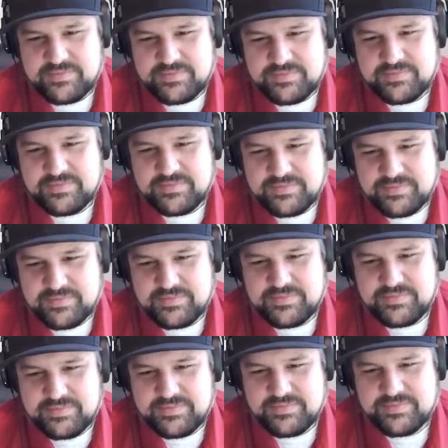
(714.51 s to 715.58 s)

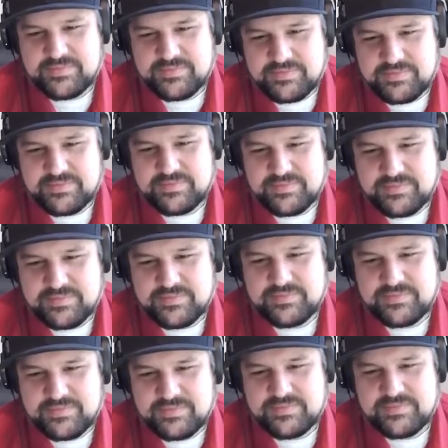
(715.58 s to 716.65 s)

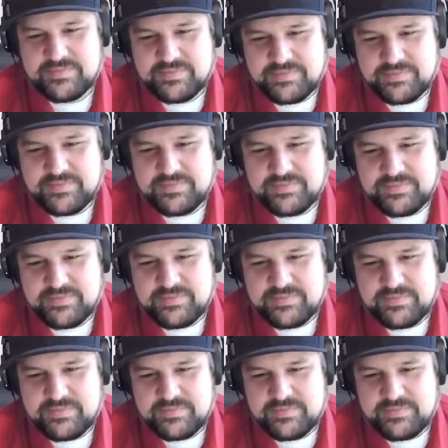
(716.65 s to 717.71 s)

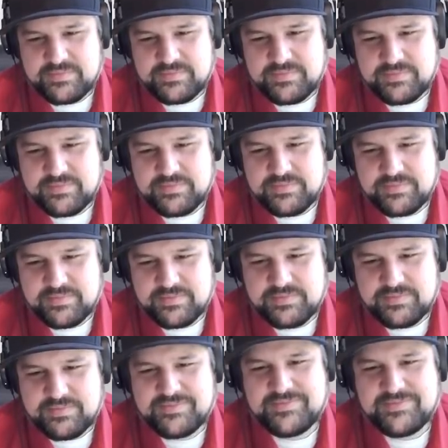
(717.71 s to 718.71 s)
The person shown says nothing.